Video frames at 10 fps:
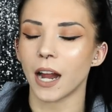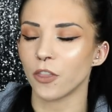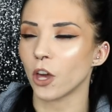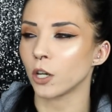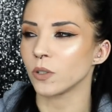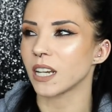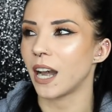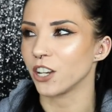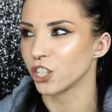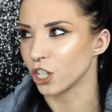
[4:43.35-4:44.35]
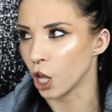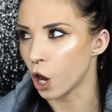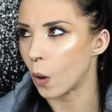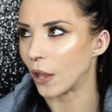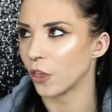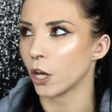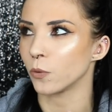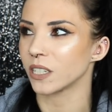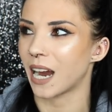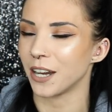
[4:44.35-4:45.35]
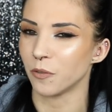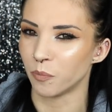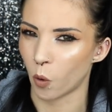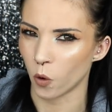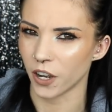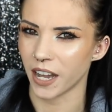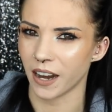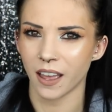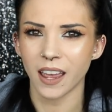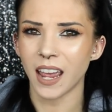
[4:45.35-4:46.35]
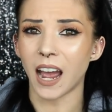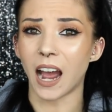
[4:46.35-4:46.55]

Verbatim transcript: I thought it was kind of slow. I thought it was kind of boring.